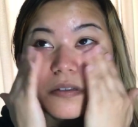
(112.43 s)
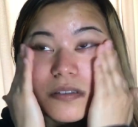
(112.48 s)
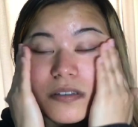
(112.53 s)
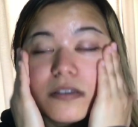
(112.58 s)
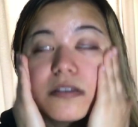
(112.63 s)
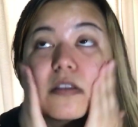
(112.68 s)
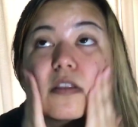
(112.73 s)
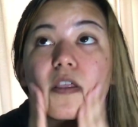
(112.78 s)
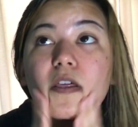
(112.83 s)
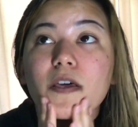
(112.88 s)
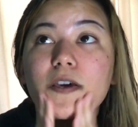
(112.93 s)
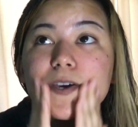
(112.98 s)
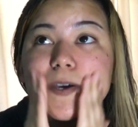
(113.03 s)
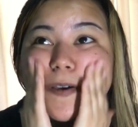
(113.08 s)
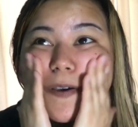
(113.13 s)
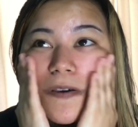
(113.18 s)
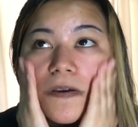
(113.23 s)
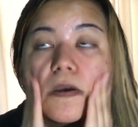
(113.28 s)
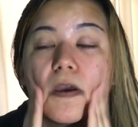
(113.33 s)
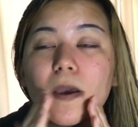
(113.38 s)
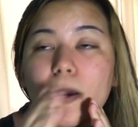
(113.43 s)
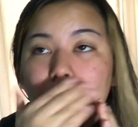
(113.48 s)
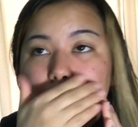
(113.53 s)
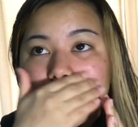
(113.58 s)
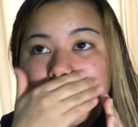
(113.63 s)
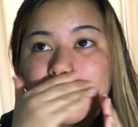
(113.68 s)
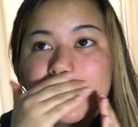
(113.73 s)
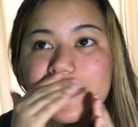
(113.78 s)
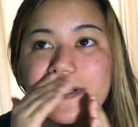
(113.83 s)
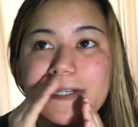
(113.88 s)
to the
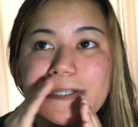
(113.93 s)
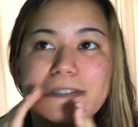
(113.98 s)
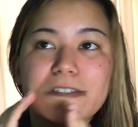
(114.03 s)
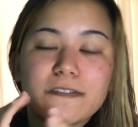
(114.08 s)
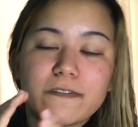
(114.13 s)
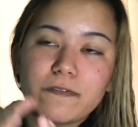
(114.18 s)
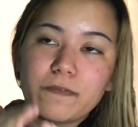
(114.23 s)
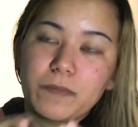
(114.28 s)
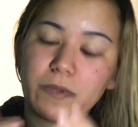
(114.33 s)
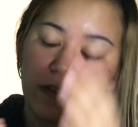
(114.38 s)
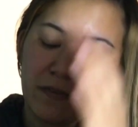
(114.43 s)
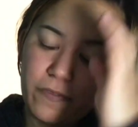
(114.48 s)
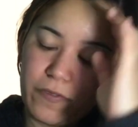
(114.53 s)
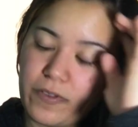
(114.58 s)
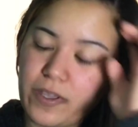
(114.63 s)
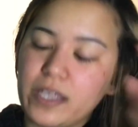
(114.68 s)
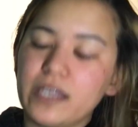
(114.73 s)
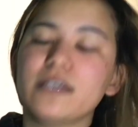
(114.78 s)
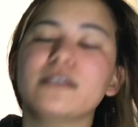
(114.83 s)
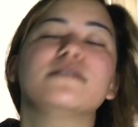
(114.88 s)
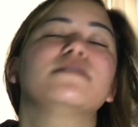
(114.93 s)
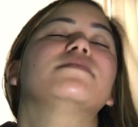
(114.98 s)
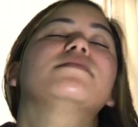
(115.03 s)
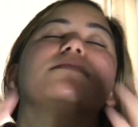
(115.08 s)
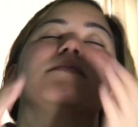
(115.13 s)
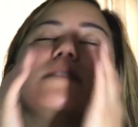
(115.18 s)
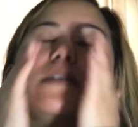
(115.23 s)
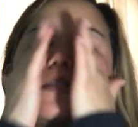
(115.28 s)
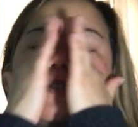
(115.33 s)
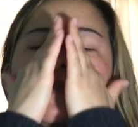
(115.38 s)
outskirts of my face.
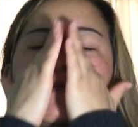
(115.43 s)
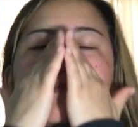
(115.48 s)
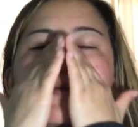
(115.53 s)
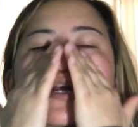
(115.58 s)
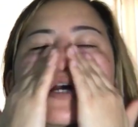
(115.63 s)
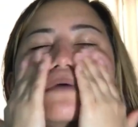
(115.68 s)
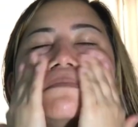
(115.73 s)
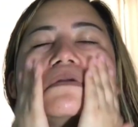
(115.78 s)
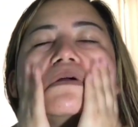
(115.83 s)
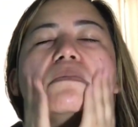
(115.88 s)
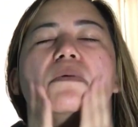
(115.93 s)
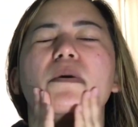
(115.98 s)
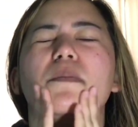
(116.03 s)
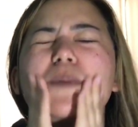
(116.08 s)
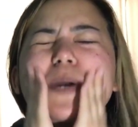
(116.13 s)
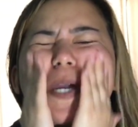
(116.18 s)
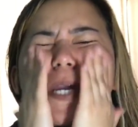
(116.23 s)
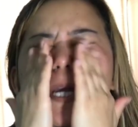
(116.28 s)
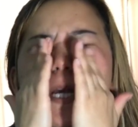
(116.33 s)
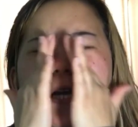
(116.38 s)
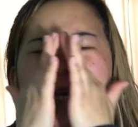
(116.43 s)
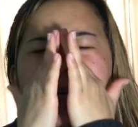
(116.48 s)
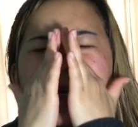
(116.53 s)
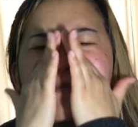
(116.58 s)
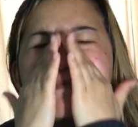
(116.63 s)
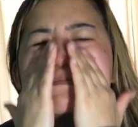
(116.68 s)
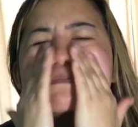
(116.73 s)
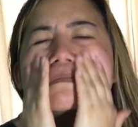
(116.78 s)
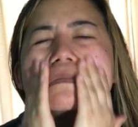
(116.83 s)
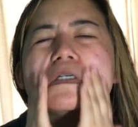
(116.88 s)
I should probably put my hair
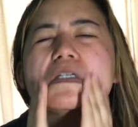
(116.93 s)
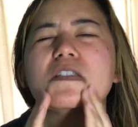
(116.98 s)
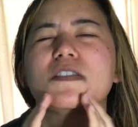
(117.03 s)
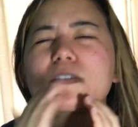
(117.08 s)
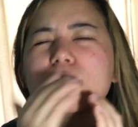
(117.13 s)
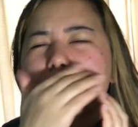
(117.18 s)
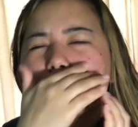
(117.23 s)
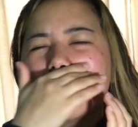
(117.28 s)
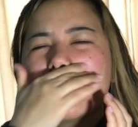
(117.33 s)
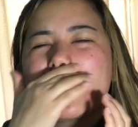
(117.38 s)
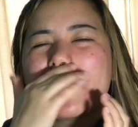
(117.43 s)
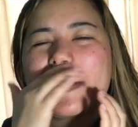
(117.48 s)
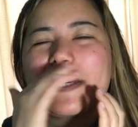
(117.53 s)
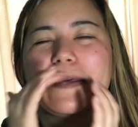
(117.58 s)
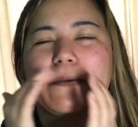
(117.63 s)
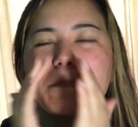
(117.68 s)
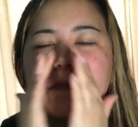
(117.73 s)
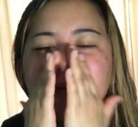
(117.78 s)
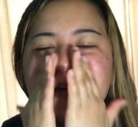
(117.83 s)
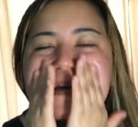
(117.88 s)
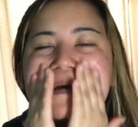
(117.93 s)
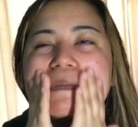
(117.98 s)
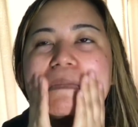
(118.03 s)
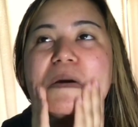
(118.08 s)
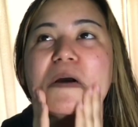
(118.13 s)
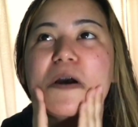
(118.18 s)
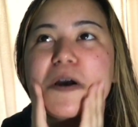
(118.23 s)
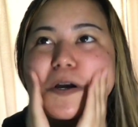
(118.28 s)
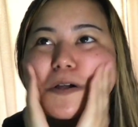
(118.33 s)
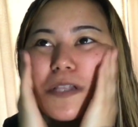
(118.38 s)
up because it's gonna get makeup
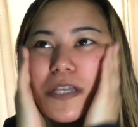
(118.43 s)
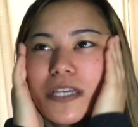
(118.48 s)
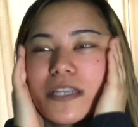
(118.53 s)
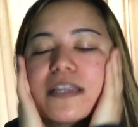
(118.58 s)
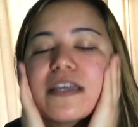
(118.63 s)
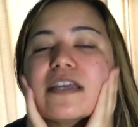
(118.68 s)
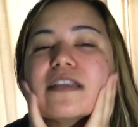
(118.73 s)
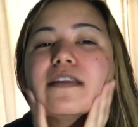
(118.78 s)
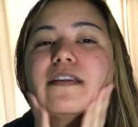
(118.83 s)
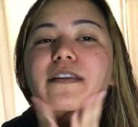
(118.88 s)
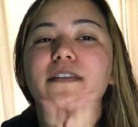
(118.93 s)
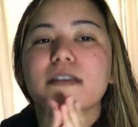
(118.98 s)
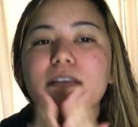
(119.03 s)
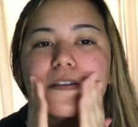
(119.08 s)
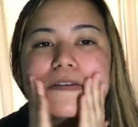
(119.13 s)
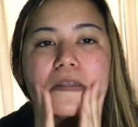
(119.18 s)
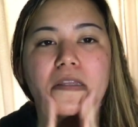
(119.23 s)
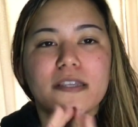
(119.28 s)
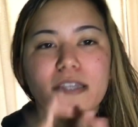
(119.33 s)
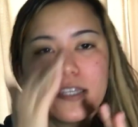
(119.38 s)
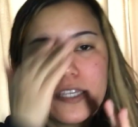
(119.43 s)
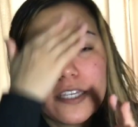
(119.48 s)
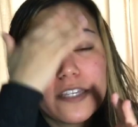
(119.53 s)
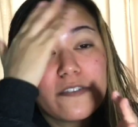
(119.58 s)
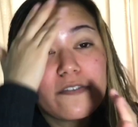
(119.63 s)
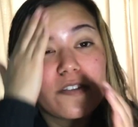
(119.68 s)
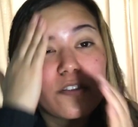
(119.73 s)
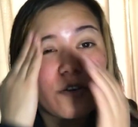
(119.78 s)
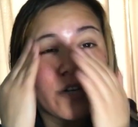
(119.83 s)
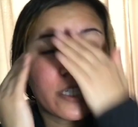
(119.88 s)
all in it,
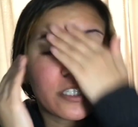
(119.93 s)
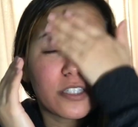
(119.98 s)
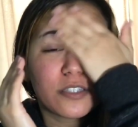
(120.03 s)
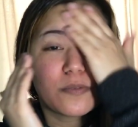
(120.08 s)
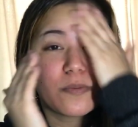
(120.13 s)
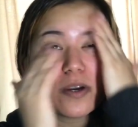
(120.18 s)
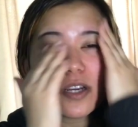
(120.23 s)
even though I just